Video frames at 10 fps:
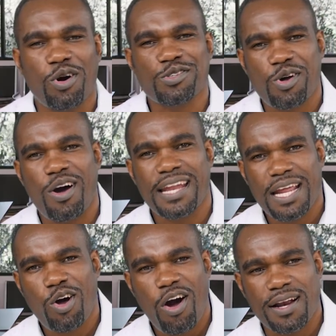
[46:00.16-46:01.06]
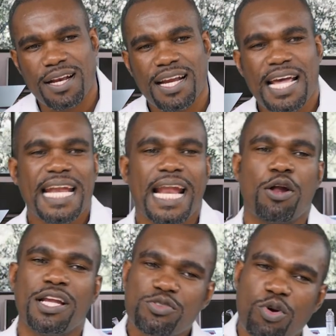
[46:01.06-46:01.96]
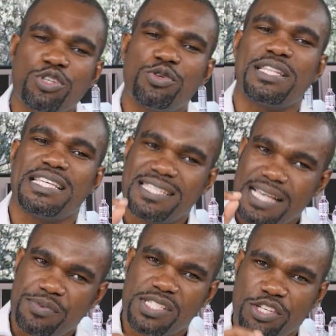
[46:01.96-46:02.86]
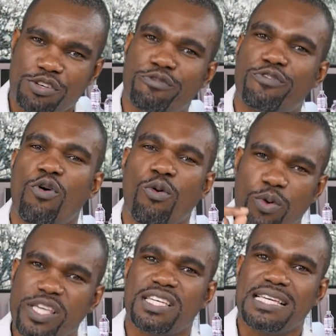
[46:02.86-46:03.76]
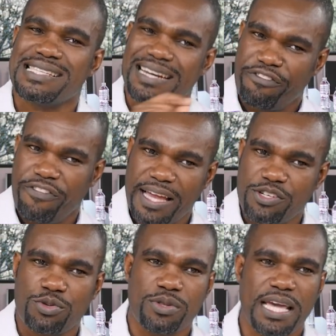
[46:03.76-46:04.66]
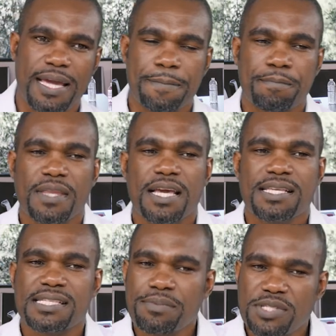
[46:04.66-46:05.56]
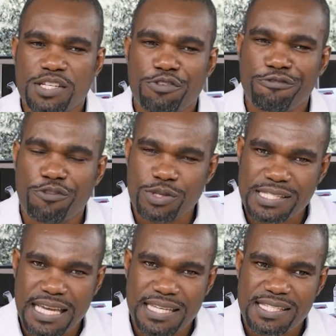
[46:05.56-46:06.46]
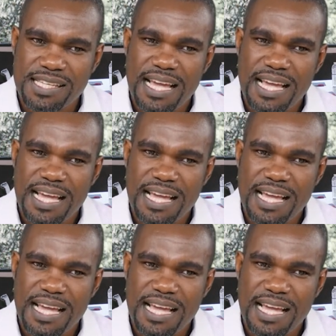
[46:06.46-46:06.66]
goes on and on. Now, let's go to this subsection 4, which is referred to there. Subsection 4 says,